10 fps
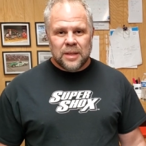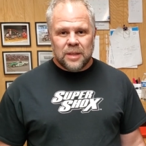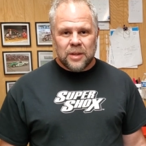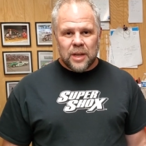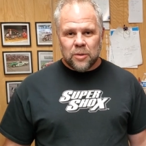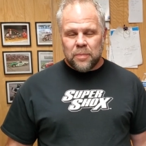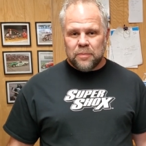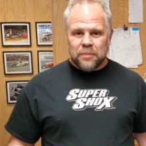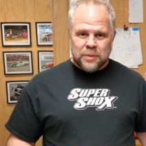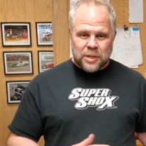You got your
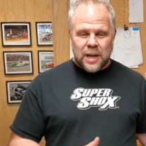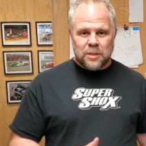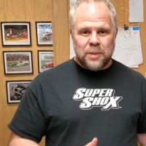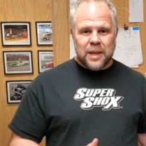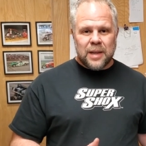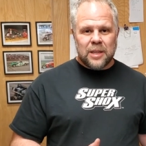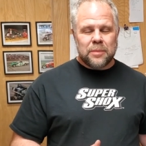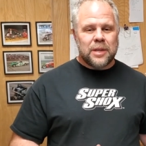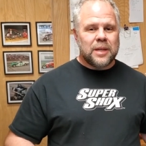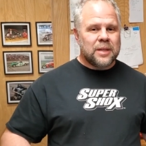shocks back on the
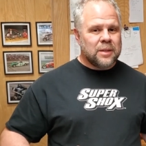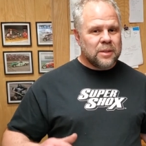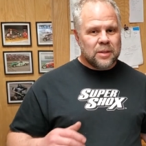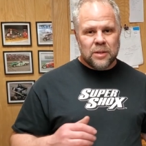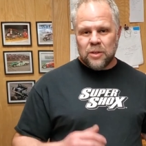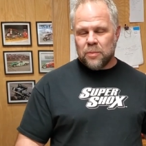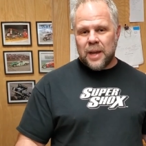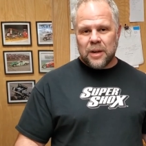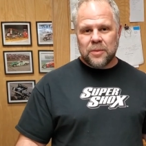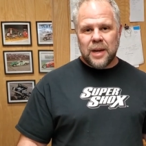bike, you're
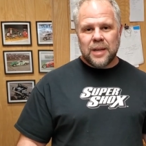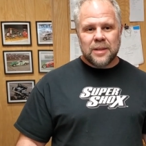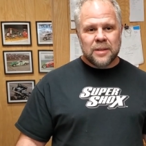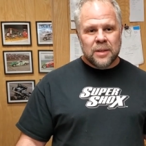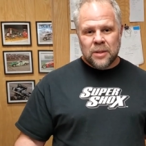back riding.